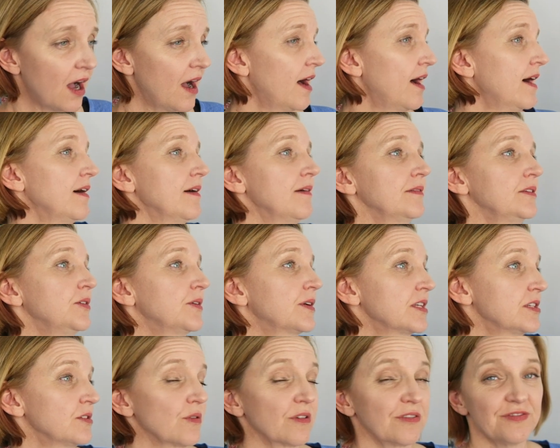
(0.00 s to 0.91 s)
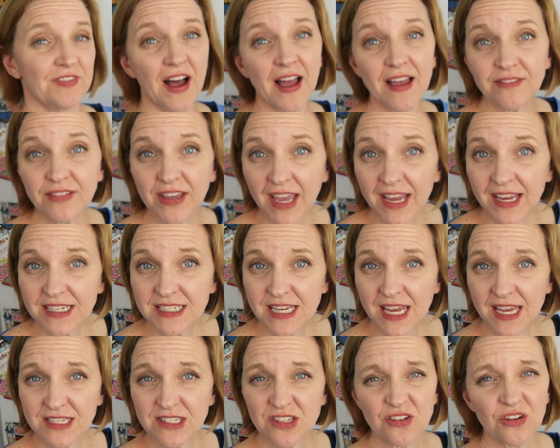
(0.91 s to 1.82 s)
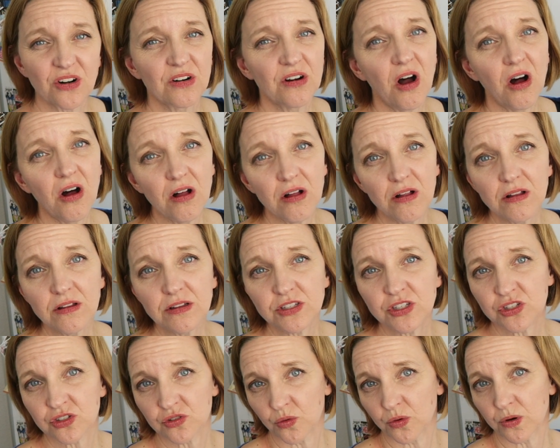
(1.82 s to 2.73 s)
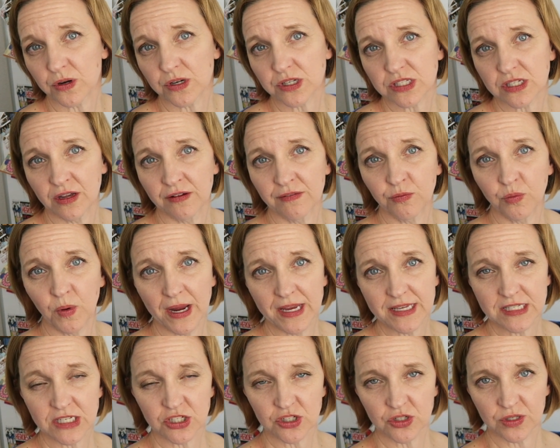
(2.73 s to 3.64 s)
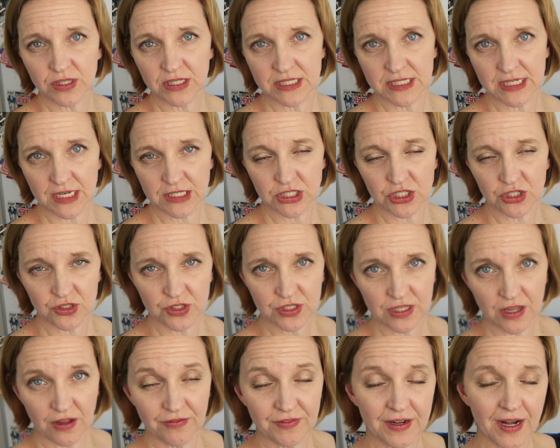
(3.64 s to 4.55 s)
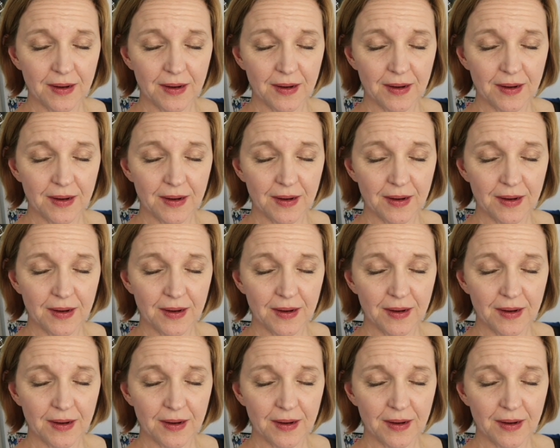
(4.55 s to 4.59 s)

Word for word: Uh, you can do a 5K test. There are all sorts of ways that you can test yourself.